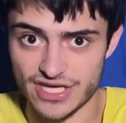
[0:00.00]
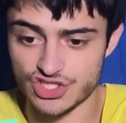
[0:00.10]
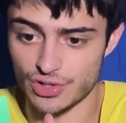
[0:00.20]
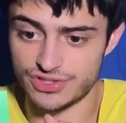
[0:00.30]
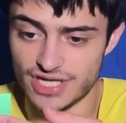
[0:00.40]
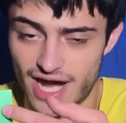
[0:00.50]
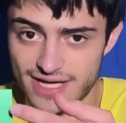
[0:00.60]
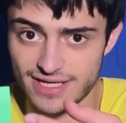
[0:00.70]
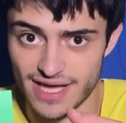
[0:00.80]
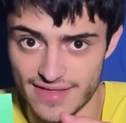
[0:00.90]
so
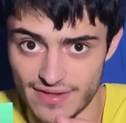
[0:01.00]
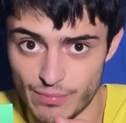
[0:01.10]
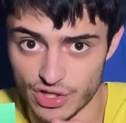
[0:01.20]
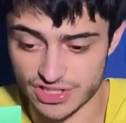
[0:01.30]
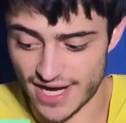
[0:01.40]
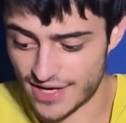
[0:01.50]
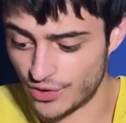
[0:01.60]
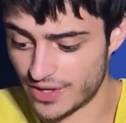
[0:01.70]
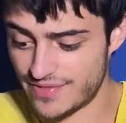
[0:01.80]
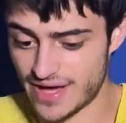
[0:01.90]
done and the book title.
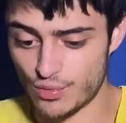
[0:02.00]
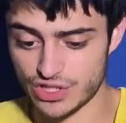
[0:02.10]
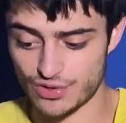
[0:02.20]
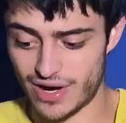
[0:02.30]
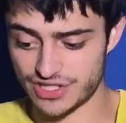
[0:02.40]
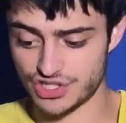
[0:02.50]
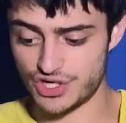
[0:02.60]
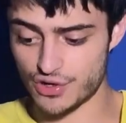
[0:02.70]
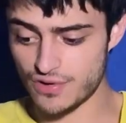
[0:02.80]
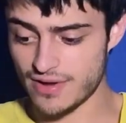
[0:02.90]
And then what you want to
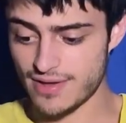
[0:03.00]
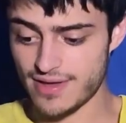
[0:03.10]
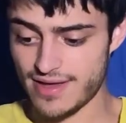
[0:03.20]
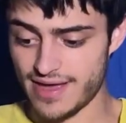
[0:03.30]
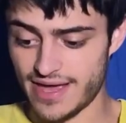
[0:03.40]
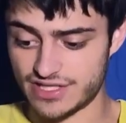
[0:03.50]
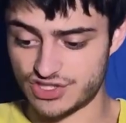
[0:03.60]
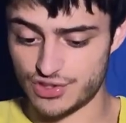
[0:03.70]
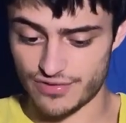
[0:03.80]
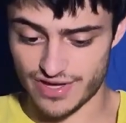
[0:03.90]
do is
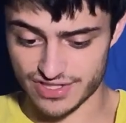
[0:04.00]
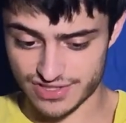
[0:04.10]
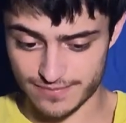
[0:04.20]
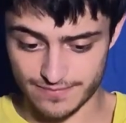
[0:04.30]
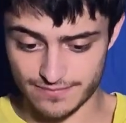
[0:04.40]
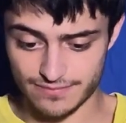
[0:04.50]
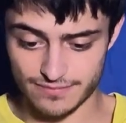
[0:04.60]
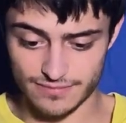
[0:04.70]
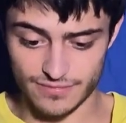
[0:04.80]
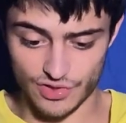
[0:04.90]
do this.
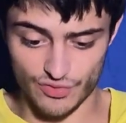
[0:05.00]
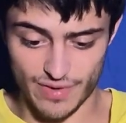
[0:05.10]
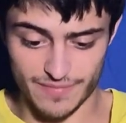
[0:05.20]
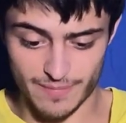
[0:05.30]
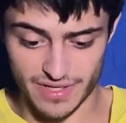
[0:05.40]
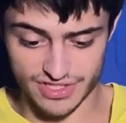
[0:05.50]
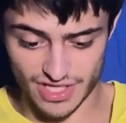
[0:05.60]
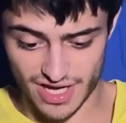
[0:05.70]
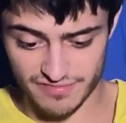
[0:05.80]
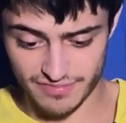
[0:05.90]
You rip the piece
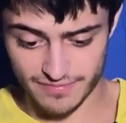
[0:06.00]
off,